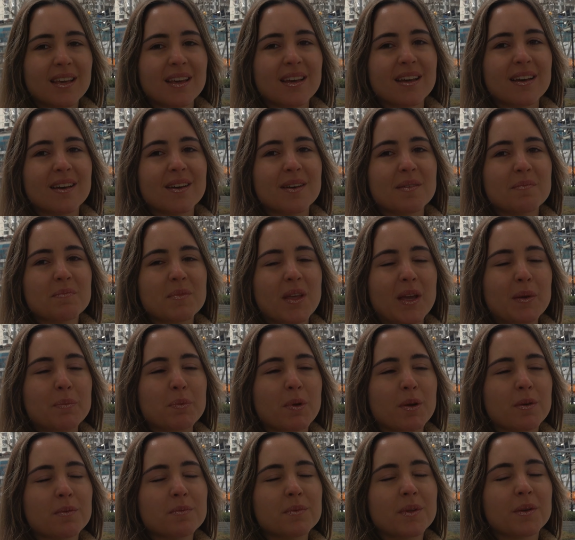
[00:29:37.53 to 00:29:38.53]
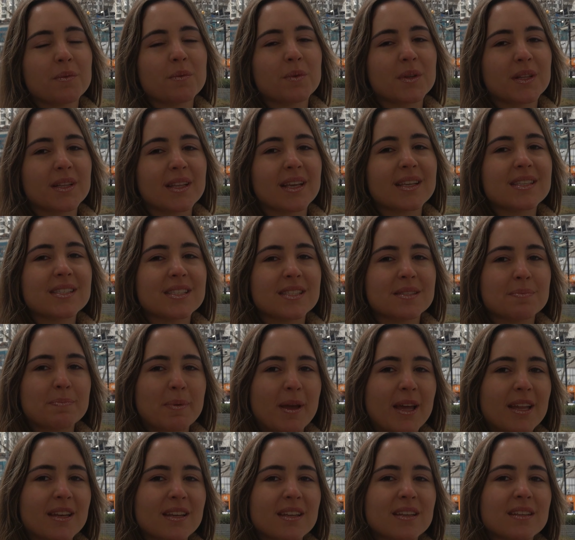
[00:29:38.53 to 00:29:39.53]
Um, I probably will
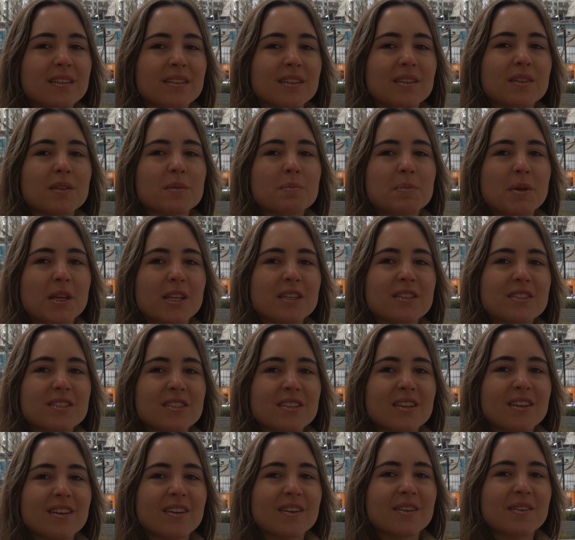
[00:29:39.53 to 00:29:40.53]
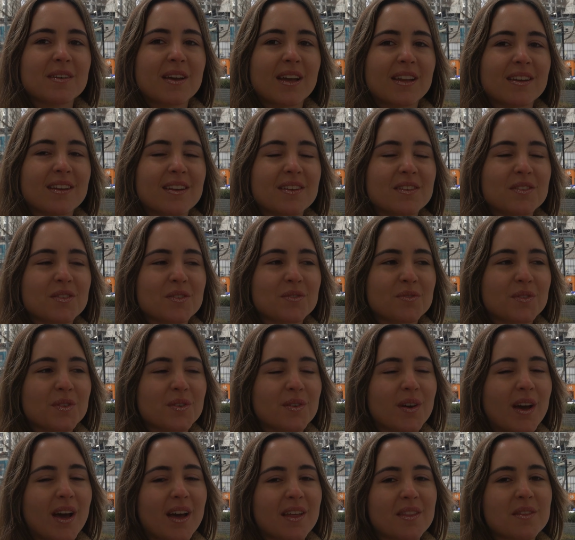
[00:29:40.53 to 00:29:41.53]
expand it a little bit uh, and interview
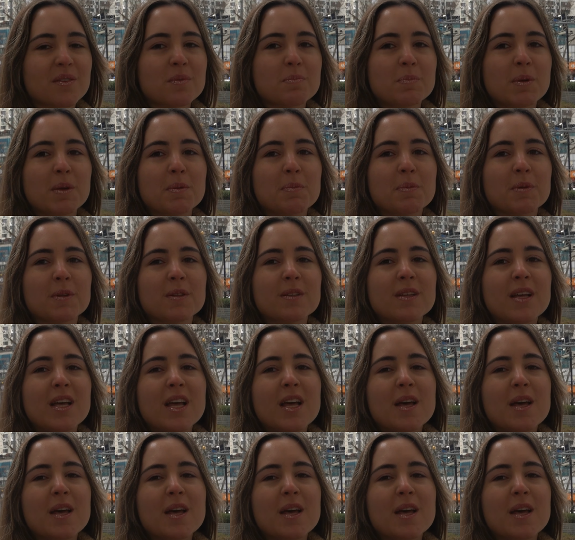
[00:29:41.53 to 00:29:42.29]
other people.